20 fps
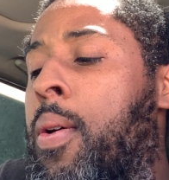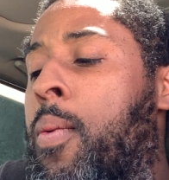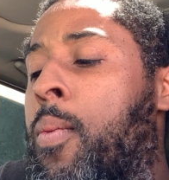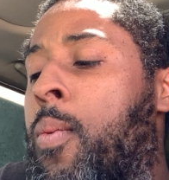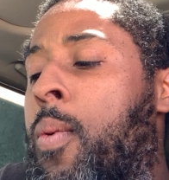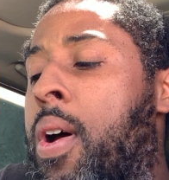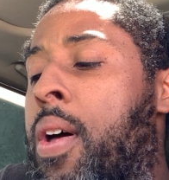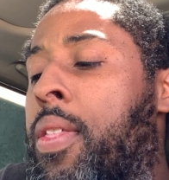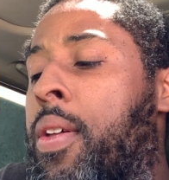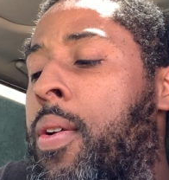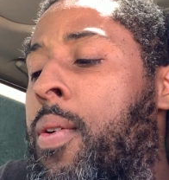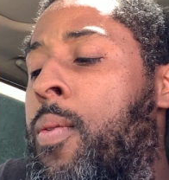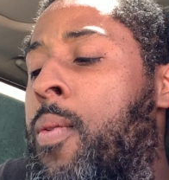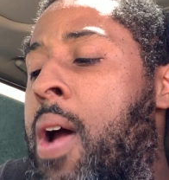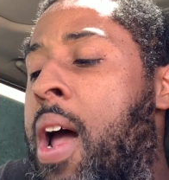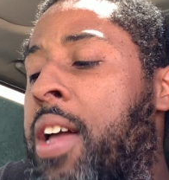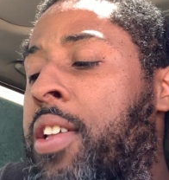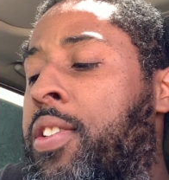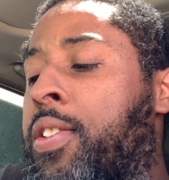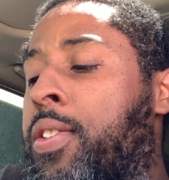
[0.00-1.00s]
Whether
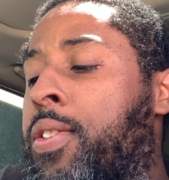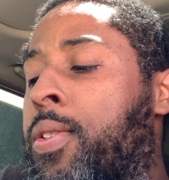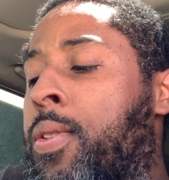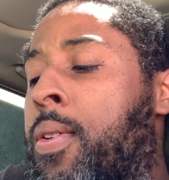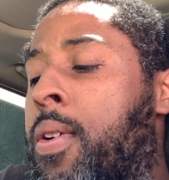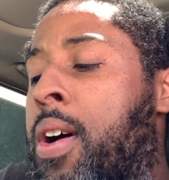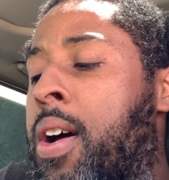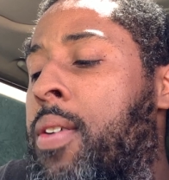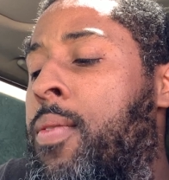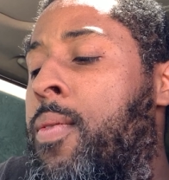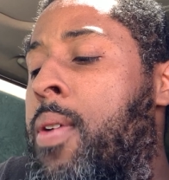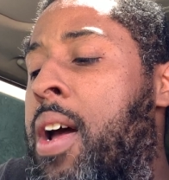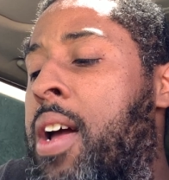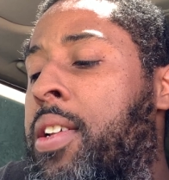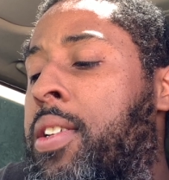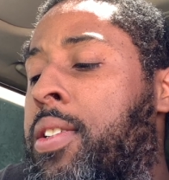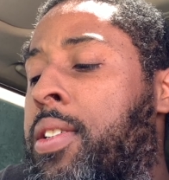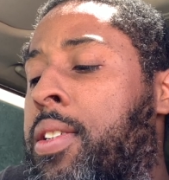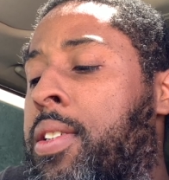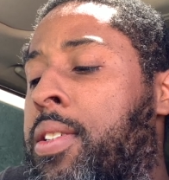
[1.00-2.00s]
righteous or
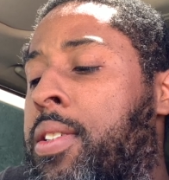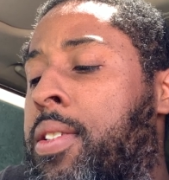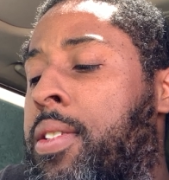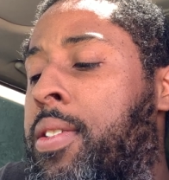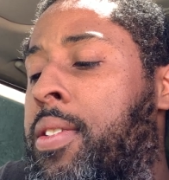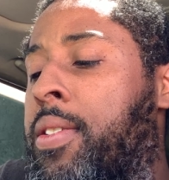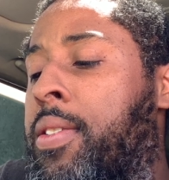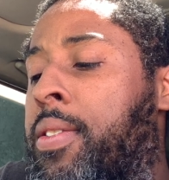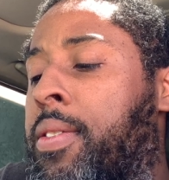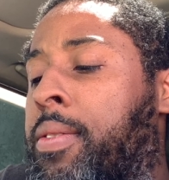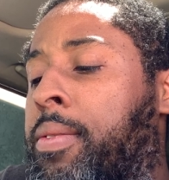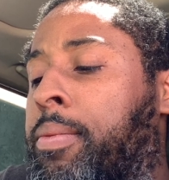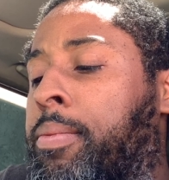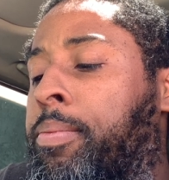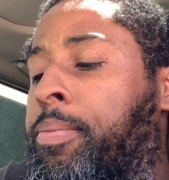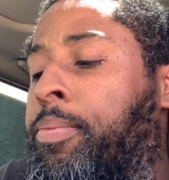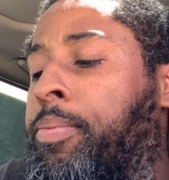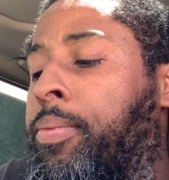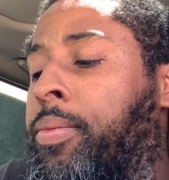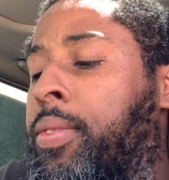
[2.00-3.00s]
unrighteous.
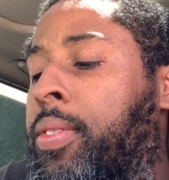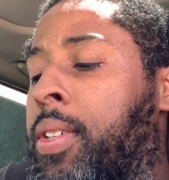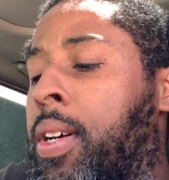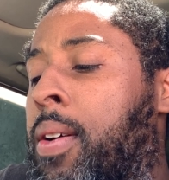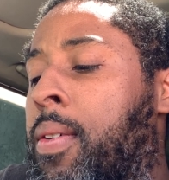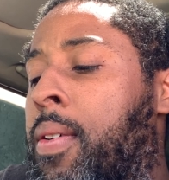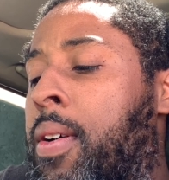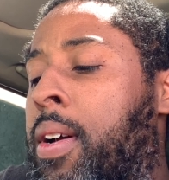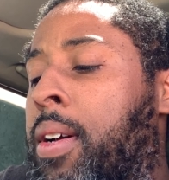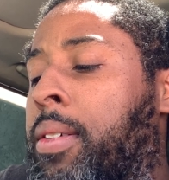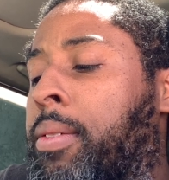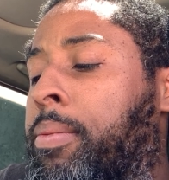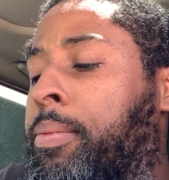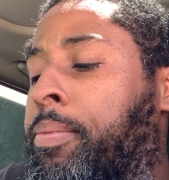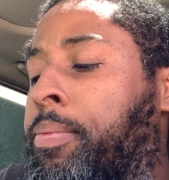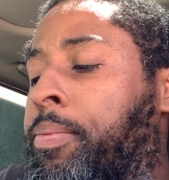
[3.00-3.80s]
All right.